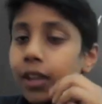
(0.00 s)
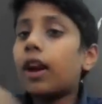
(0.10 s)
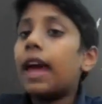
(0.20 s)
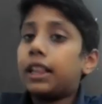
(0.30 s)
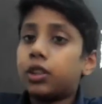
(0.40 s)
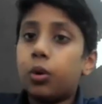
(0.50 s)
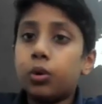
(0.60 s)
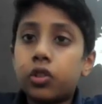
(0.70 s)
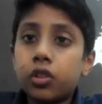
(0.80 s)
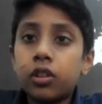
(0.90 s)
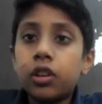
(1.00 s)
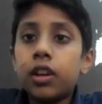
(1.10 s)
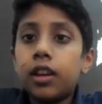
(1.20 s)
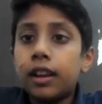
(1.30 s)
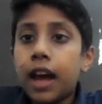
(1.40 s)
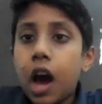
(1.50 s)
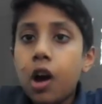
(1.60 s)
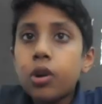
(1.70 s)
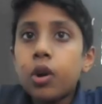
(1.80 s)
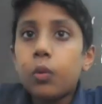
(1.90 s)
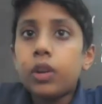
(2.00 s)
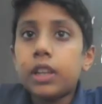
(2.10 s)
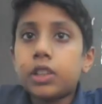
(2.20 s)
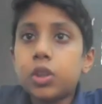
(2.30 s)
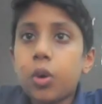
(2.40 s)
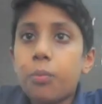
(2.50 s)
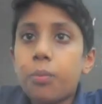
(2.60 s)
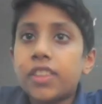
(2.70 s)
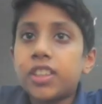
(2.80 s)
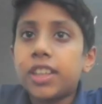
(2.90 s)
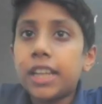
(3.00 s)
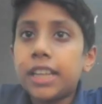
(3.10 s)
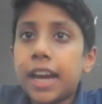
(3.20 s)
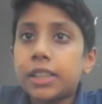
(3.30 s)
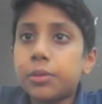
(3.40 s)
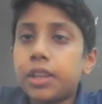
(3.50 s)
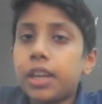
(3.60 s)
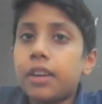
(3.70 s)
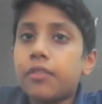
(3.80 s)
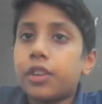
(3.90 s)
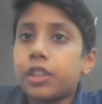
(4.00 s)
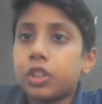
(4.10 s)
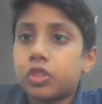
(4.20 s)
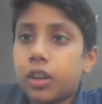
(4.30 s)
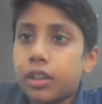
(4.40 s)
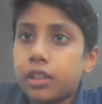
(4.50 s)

your health goals. Now we'll head to know about the daily activity and fitness